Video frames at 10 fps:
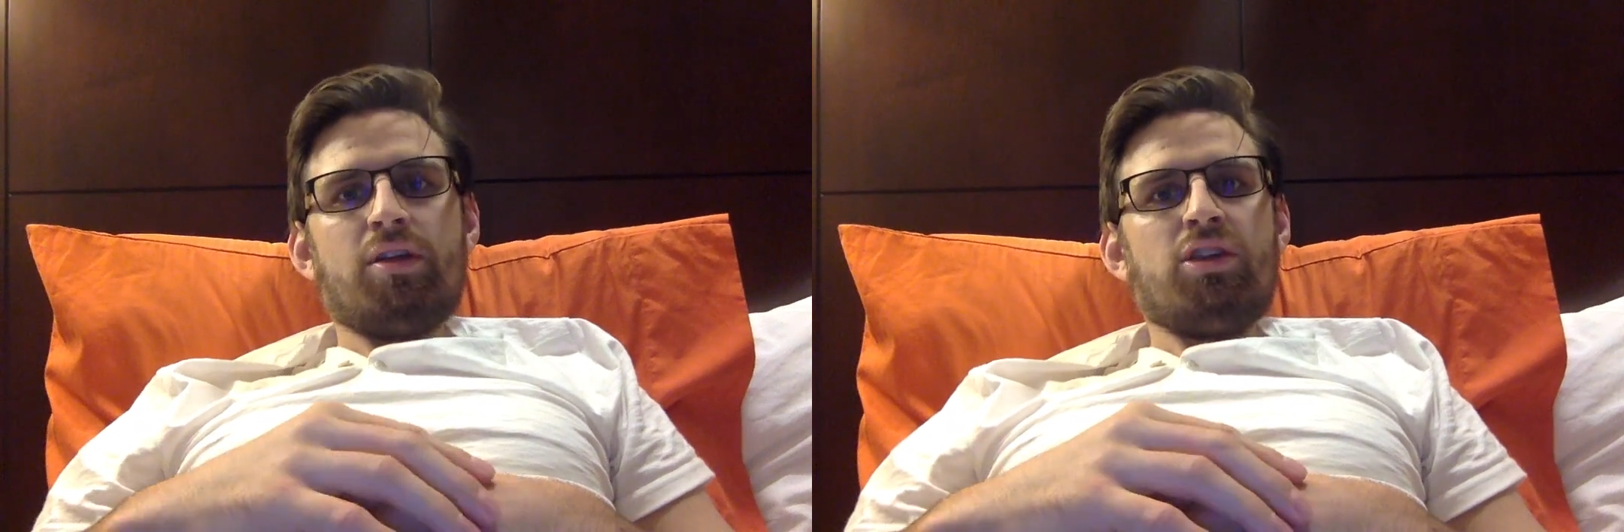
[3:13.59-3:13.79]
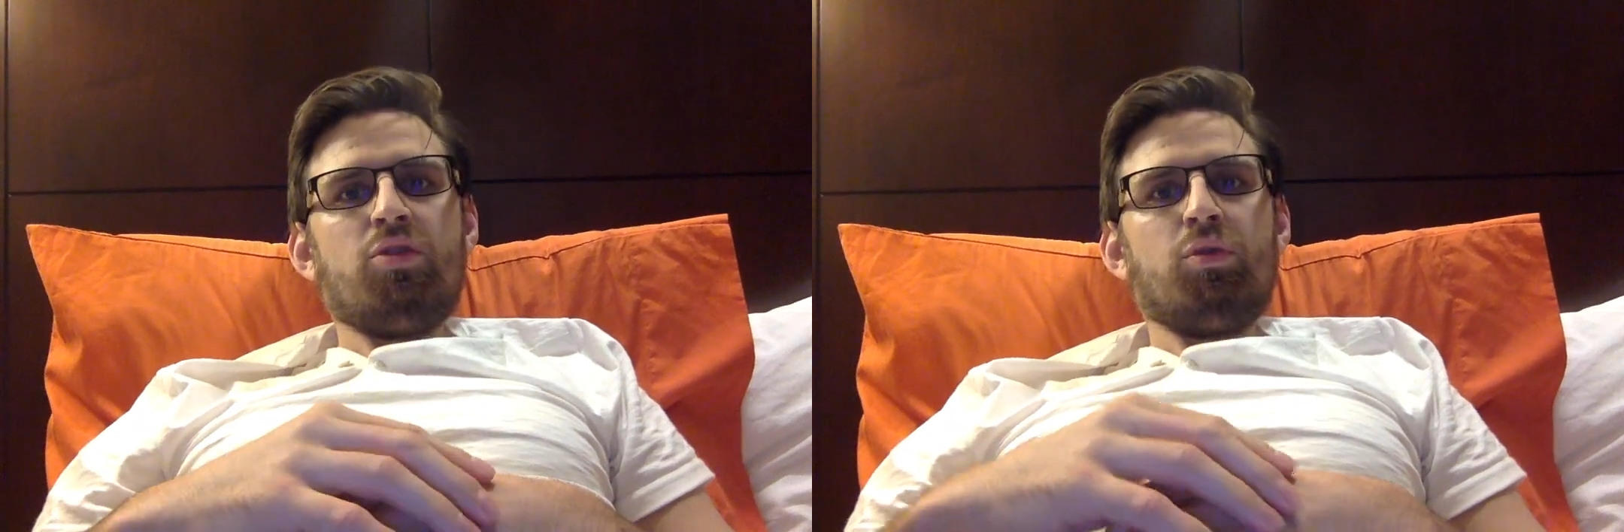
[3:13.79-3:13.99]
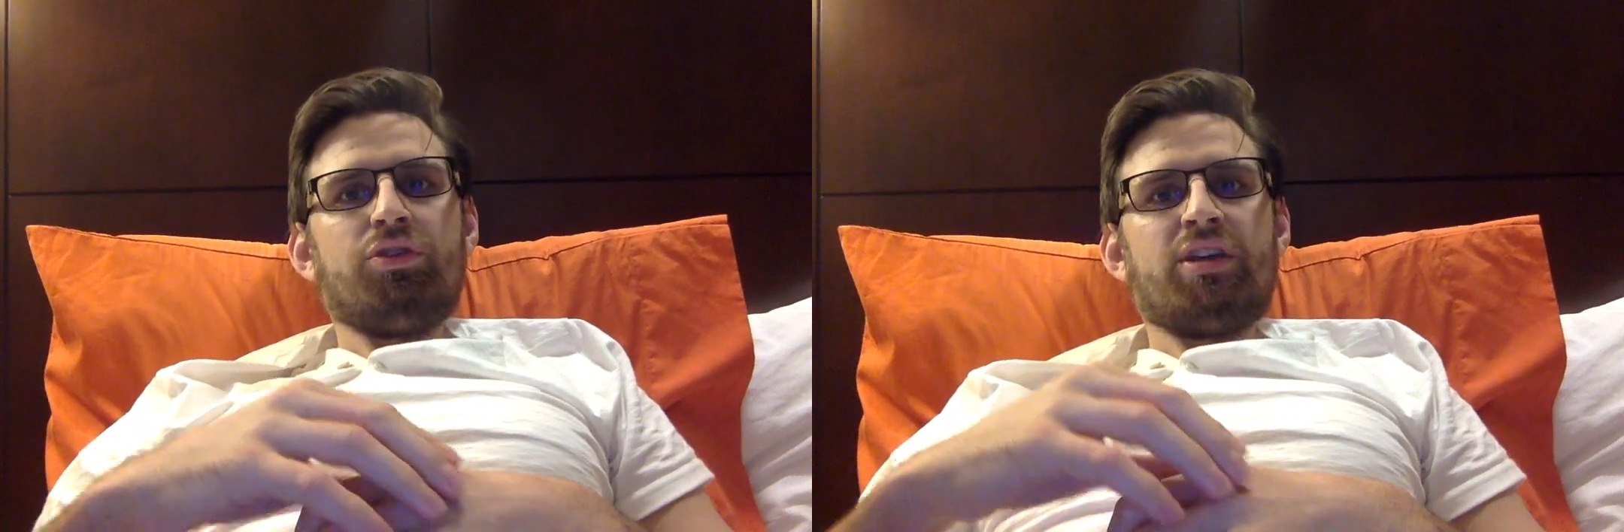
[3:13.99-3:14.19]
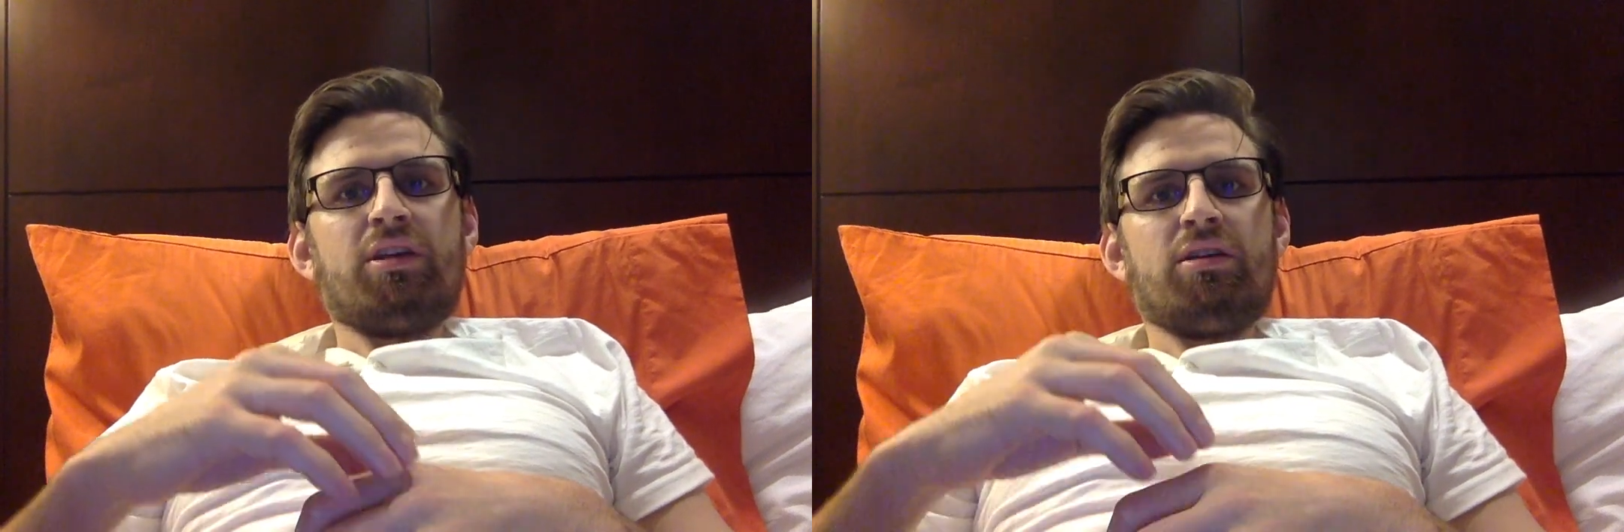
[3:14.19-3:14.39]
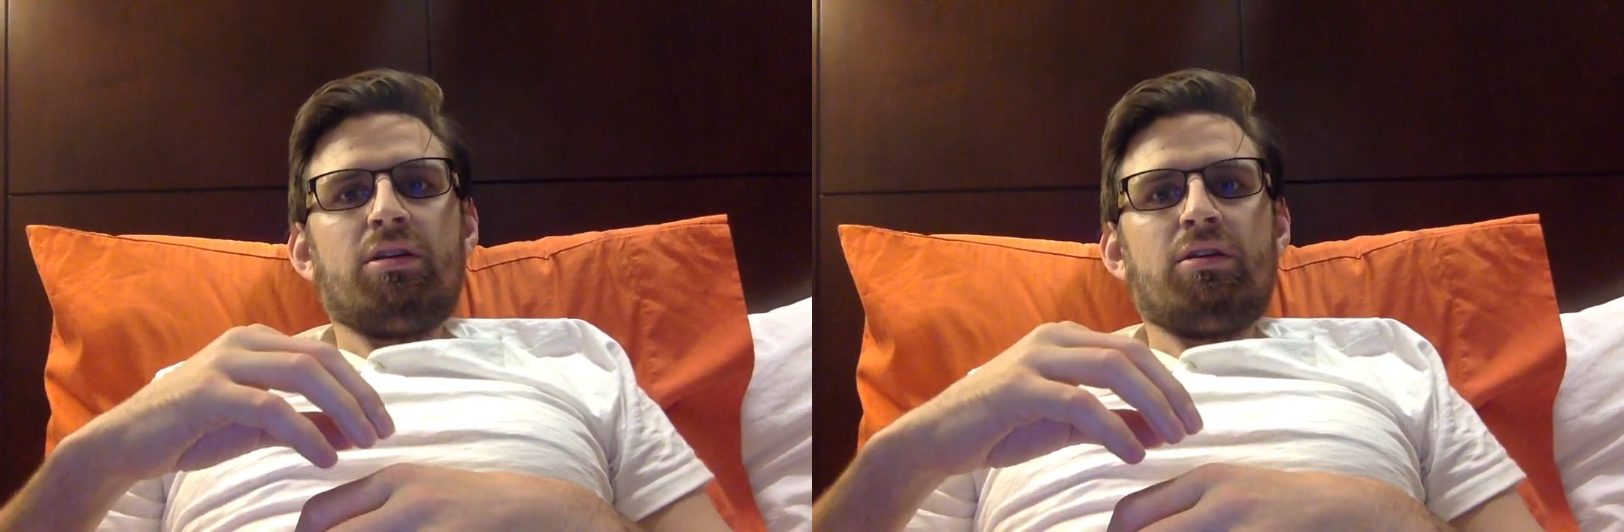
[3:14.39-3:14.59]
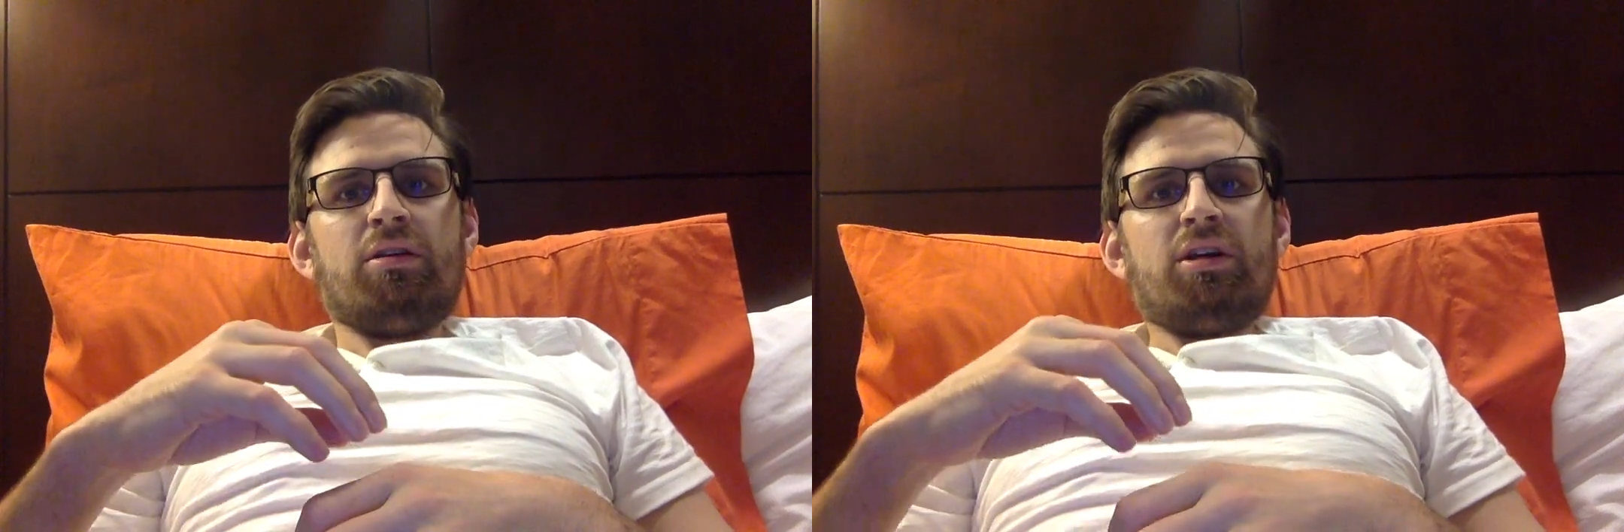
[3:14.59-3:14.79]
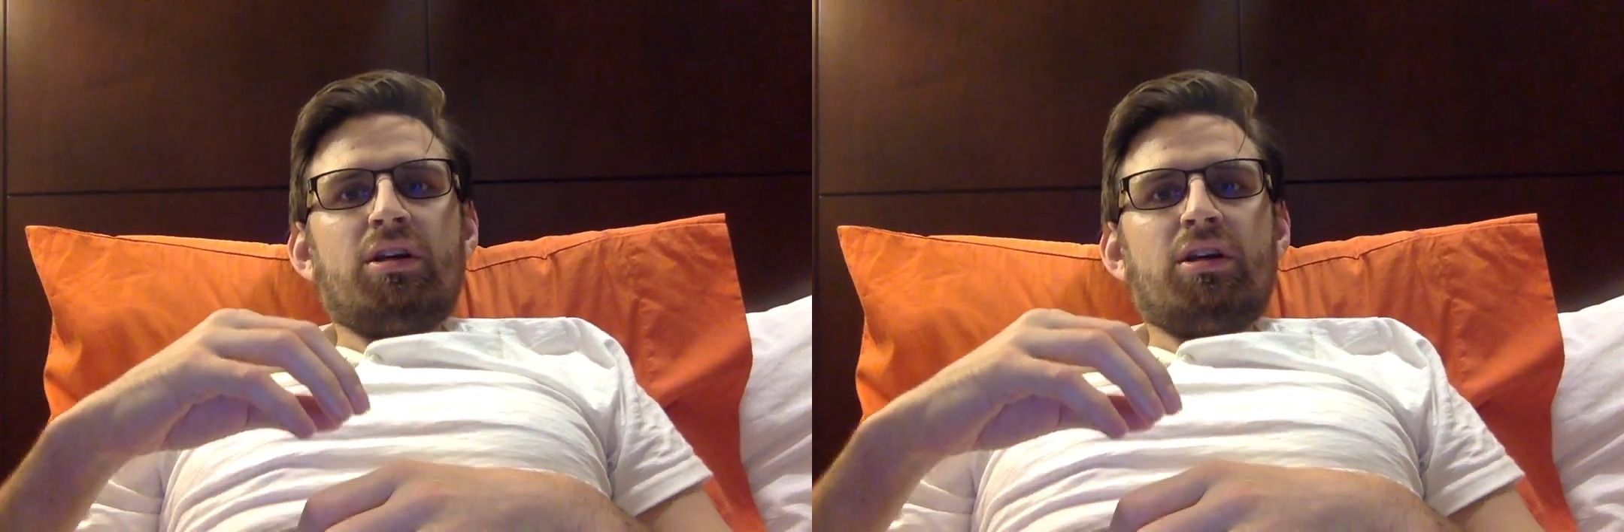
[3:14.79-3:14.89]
then you will send in